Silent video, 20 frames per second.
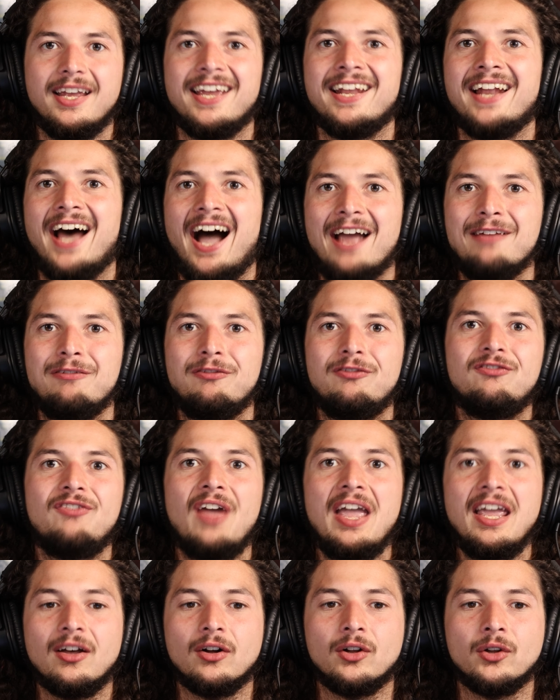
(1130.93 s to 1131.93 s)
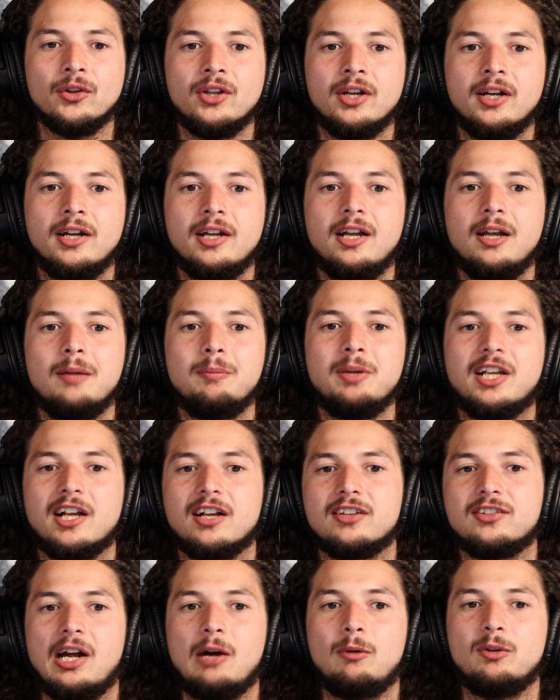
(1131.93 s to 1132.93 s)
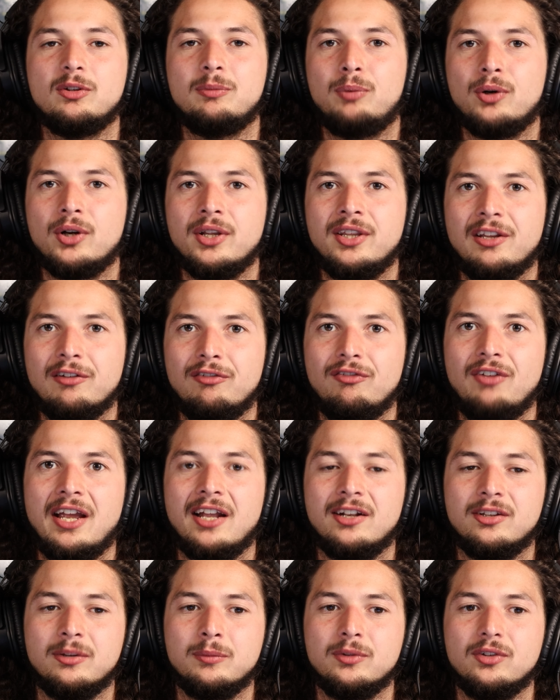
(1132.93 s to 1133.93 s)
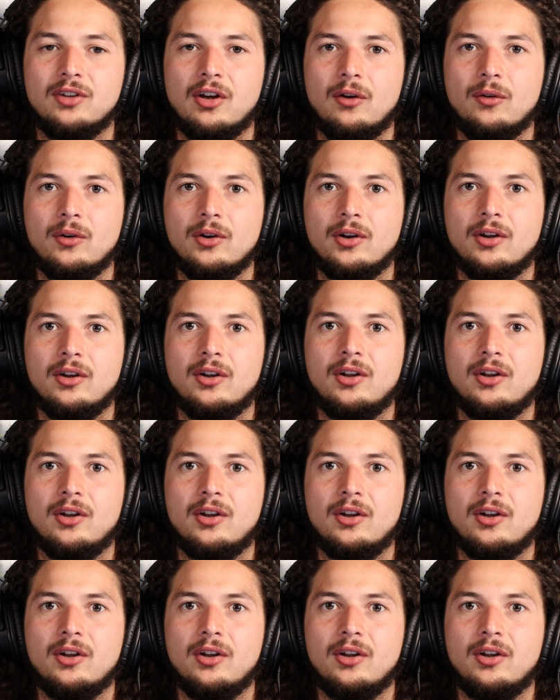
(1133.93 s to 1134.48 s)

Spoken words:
And I failed because I was put in the Phantom Zone.